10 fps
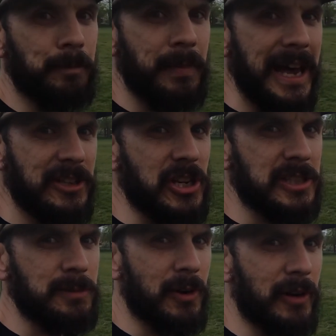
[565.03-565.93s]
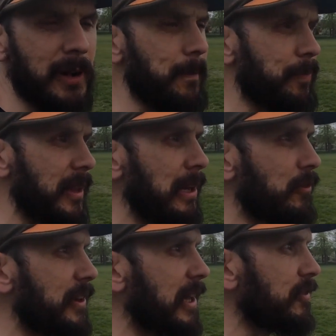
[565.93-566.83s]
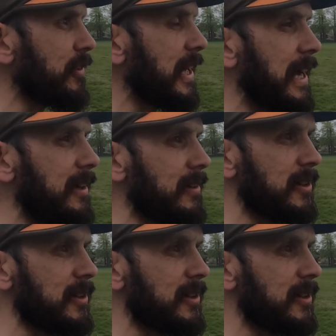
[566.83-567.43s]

Bag check tomorrow, little video for that.